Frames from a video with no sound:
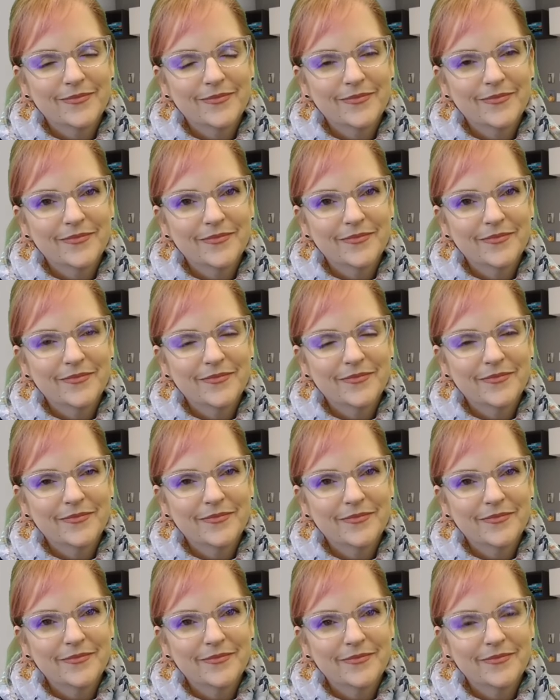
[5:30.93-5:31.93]

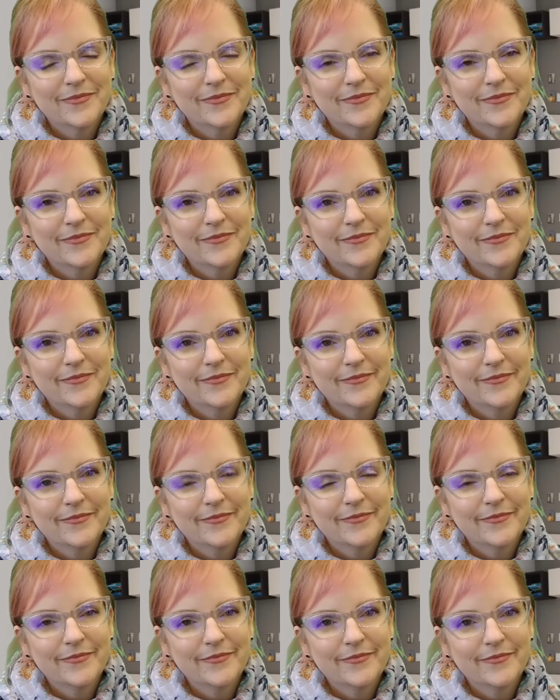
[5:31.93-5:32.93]

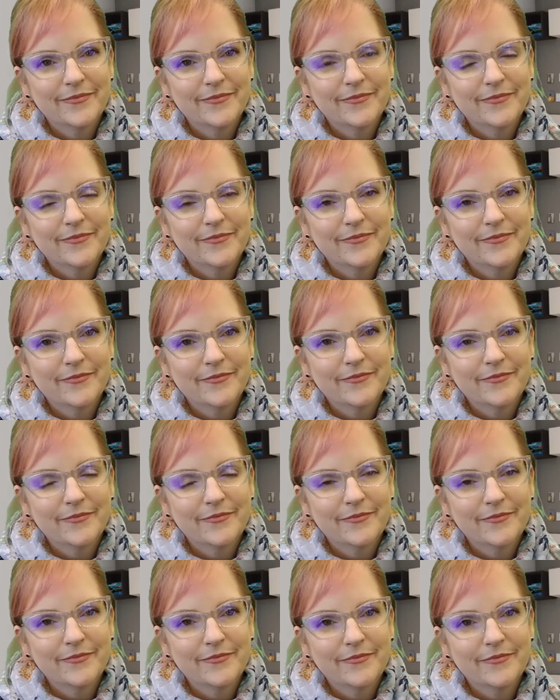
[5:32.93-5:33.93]

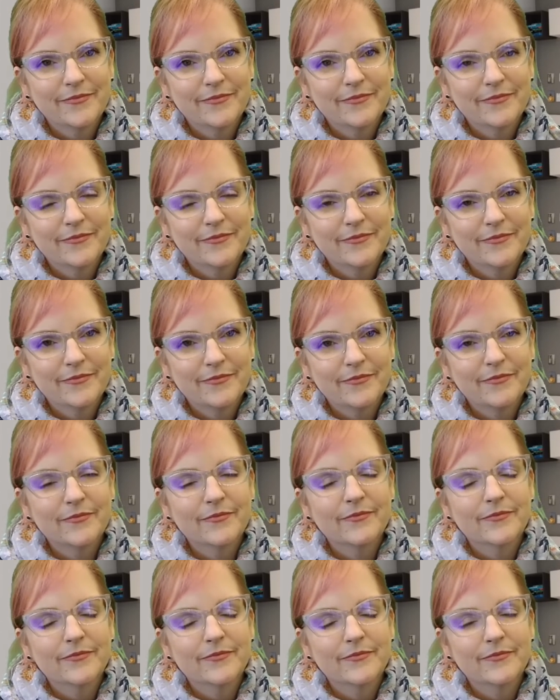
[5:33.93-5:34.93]

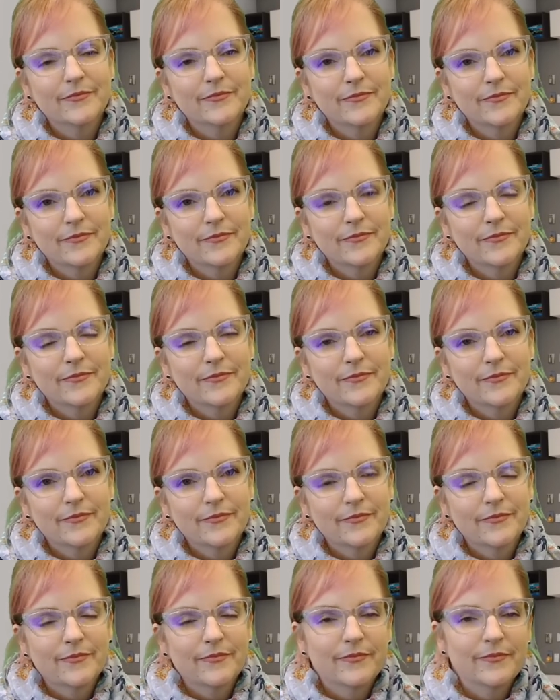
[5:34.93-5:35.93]

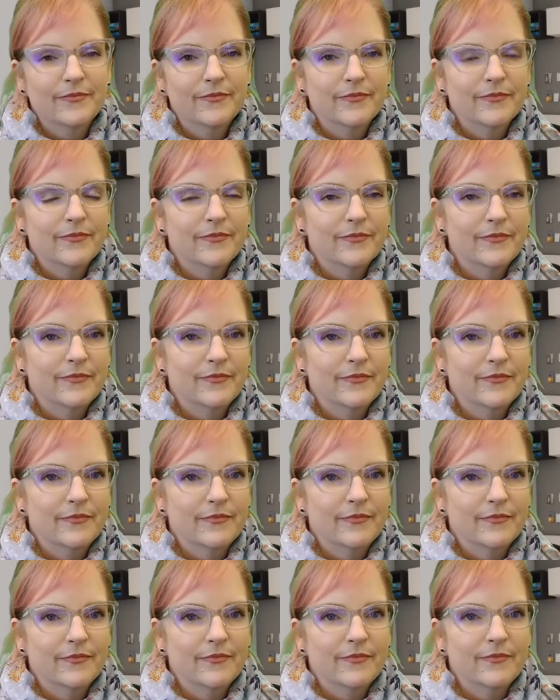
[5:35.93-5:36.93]

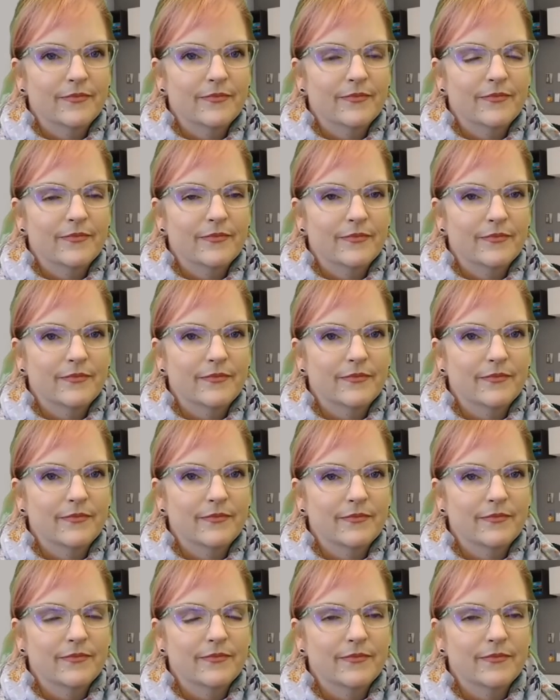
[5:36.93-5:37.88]
The person shown says nothing.